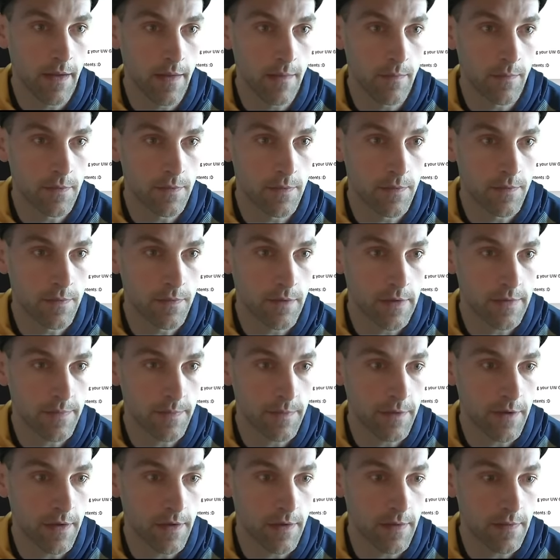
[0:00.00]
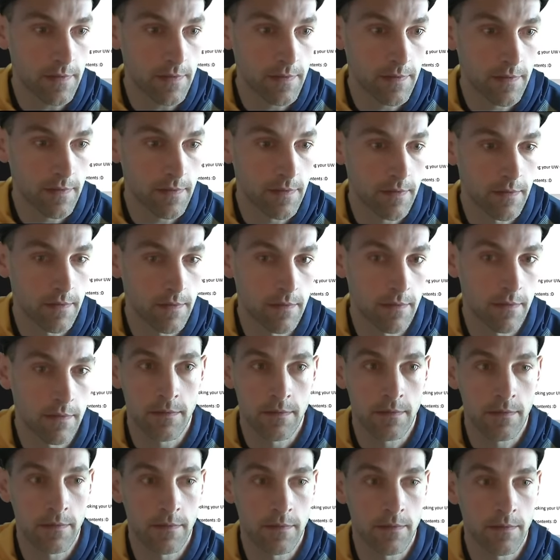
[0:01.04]
we'll draw some cards.
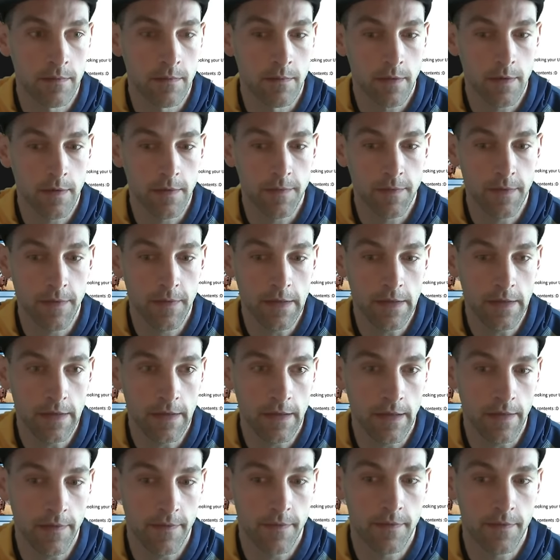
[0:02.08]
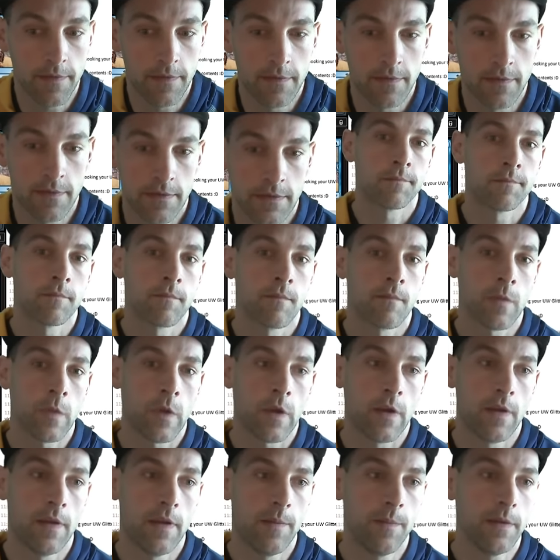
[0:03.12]
We're at 15 life.
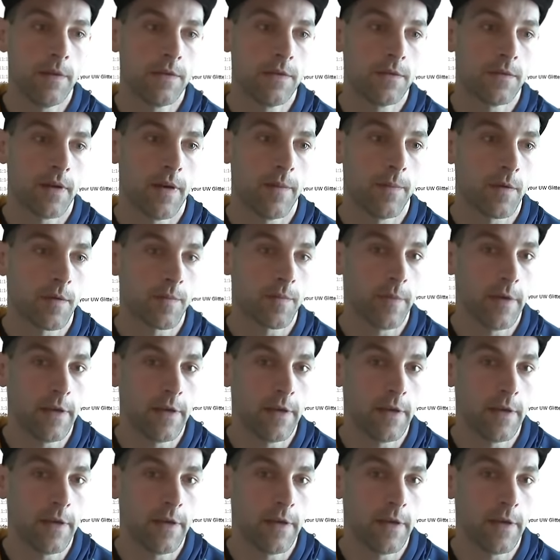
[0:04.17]
They play Scrapwork Mutt